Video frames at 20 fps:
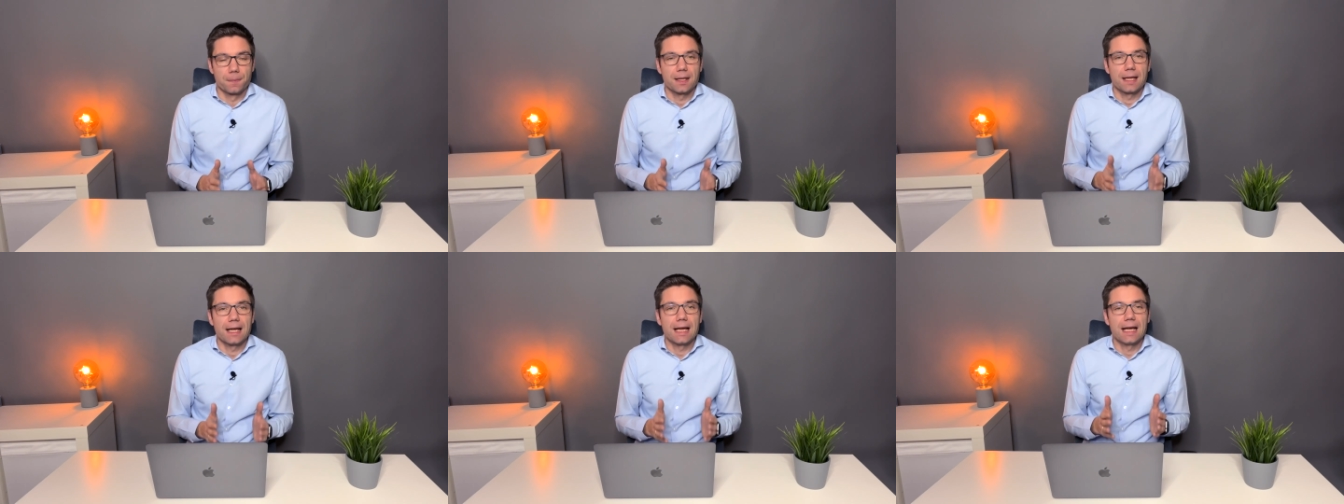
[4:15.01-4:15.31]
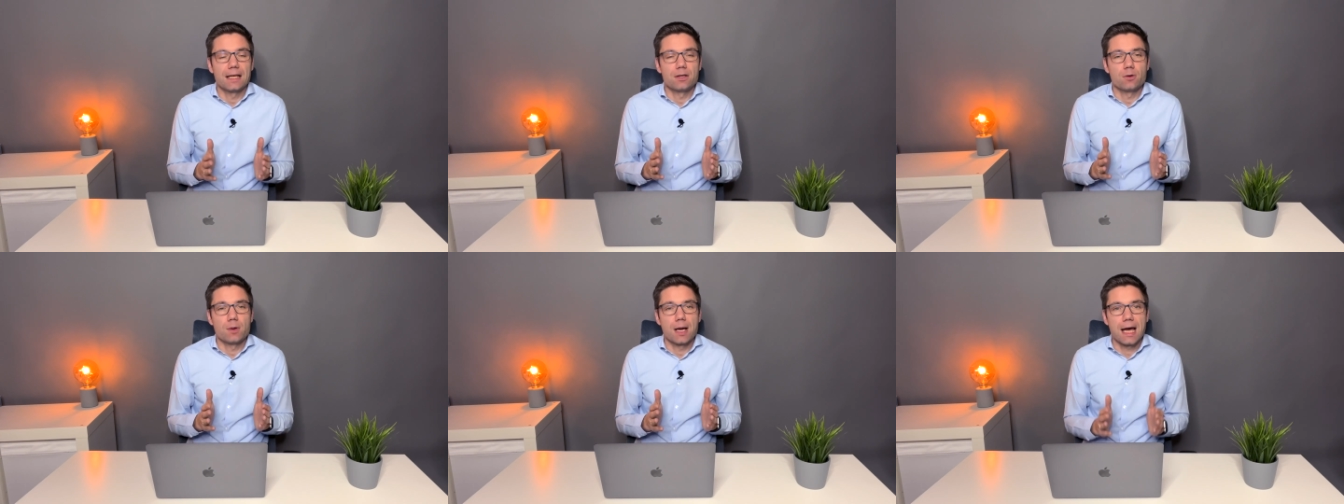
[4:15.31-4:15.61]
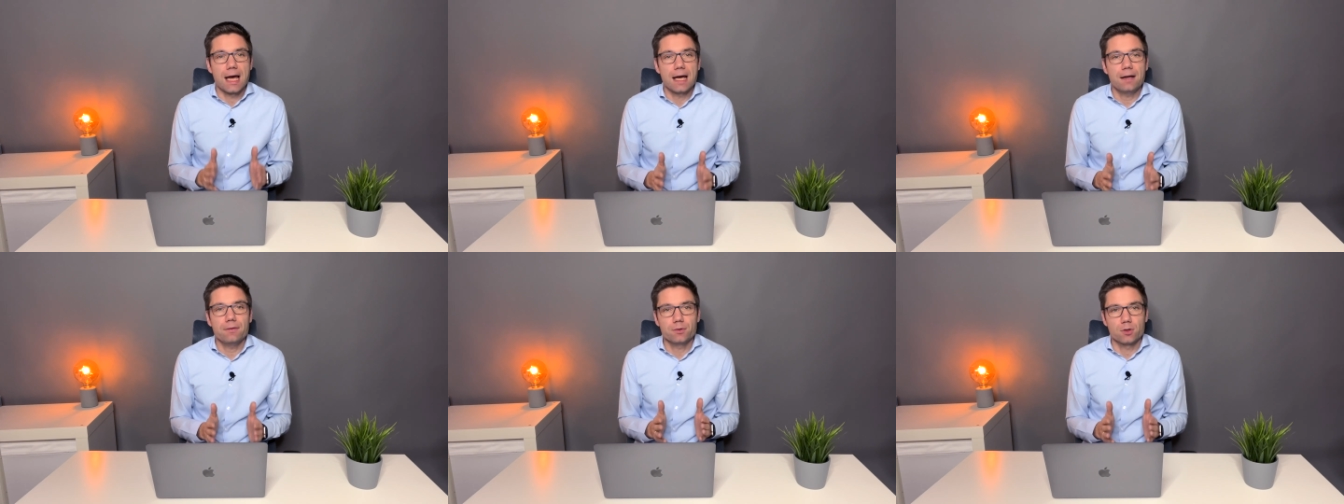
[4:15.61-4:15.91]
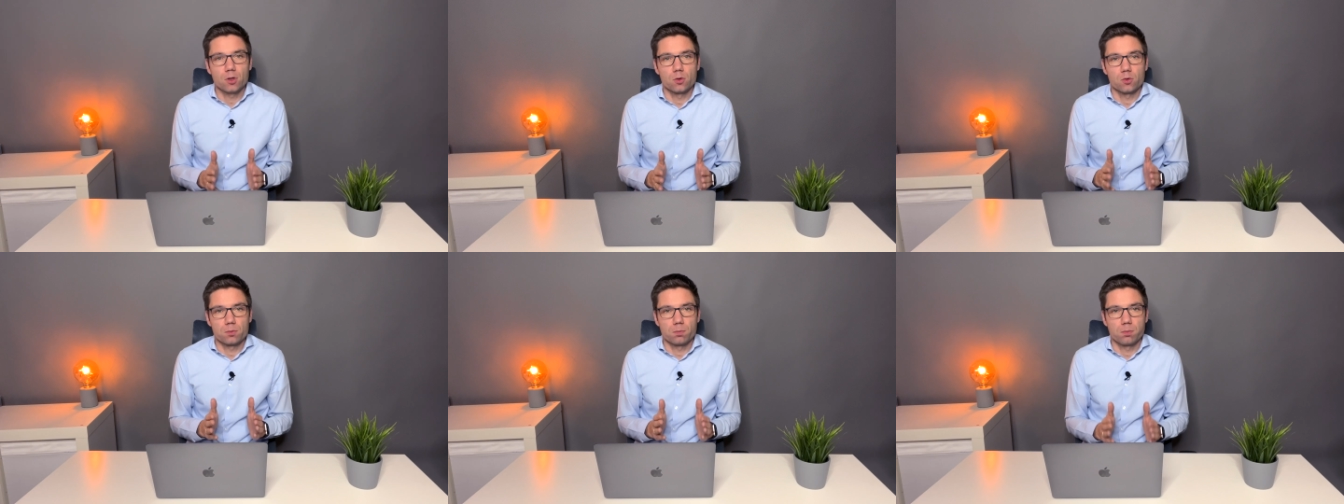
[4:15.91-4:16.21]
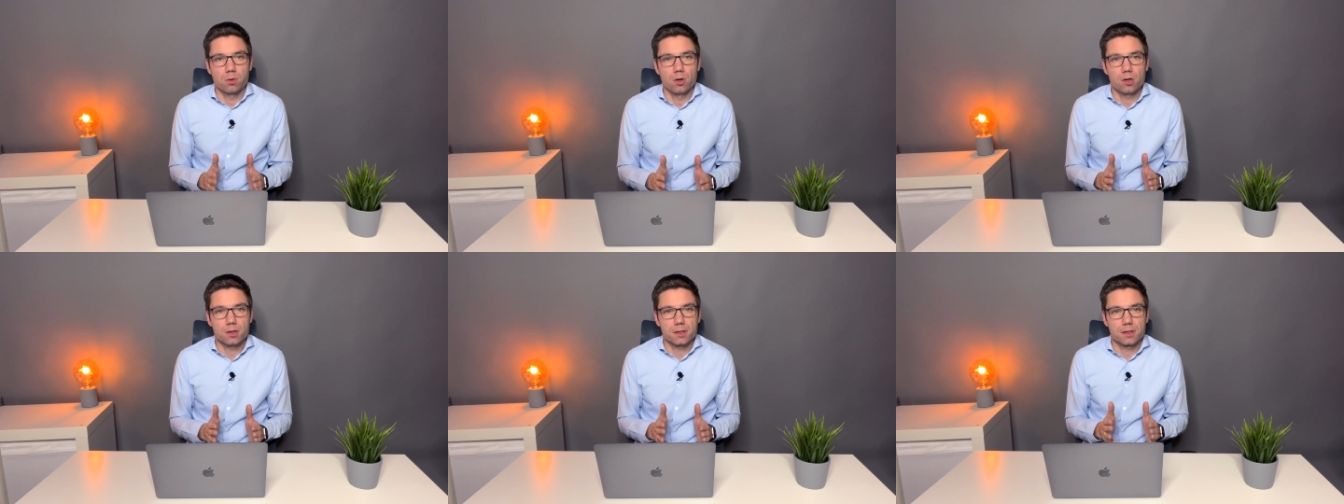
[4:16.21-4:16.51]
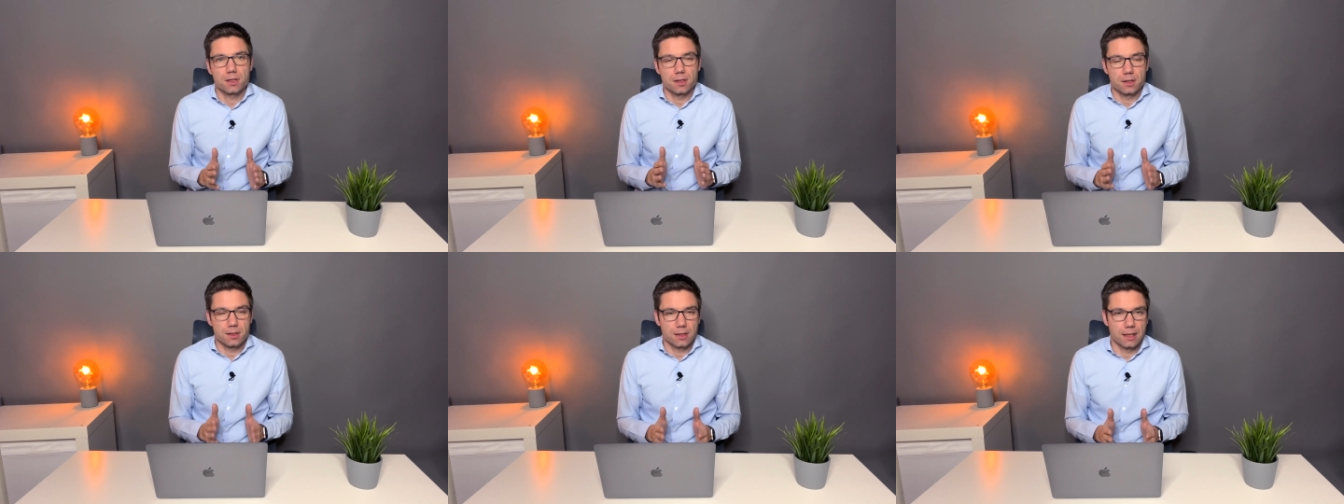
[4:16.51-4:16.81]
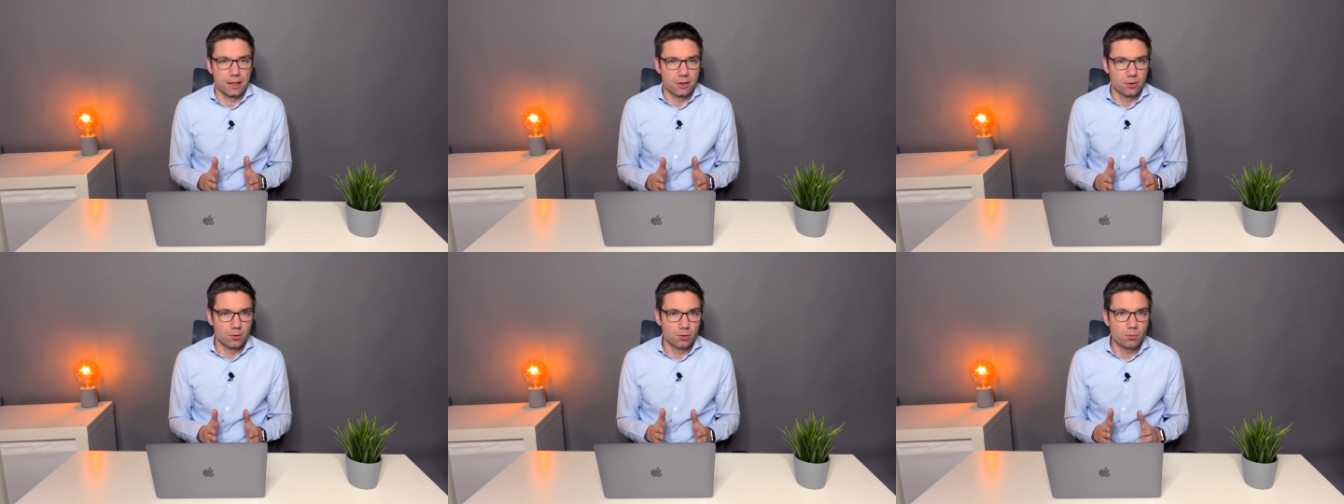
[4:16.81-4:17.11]
And you have those blocks
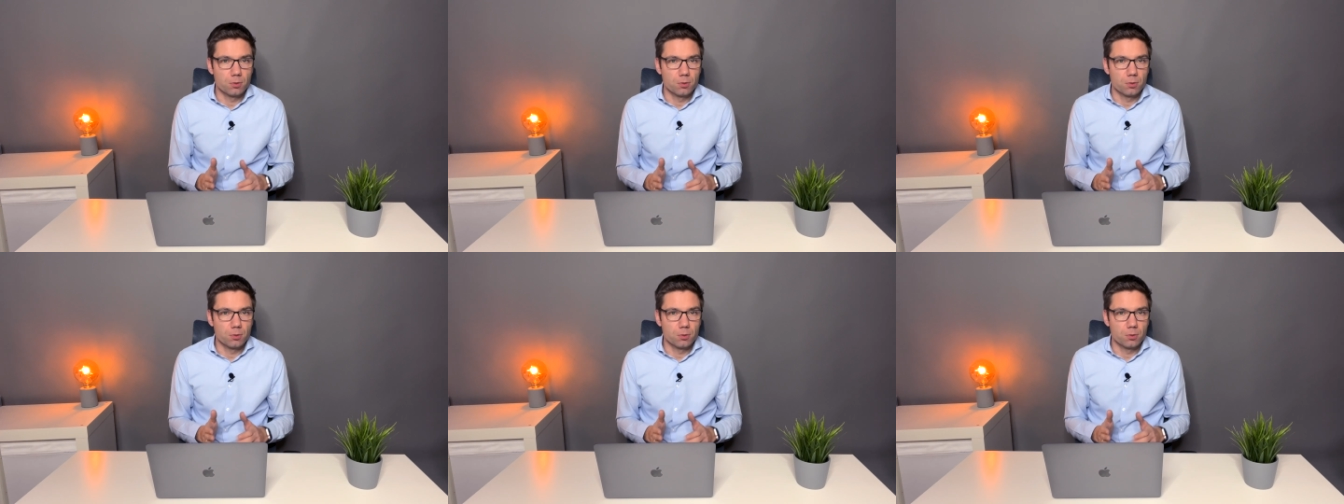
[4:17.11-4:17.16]
scheduled,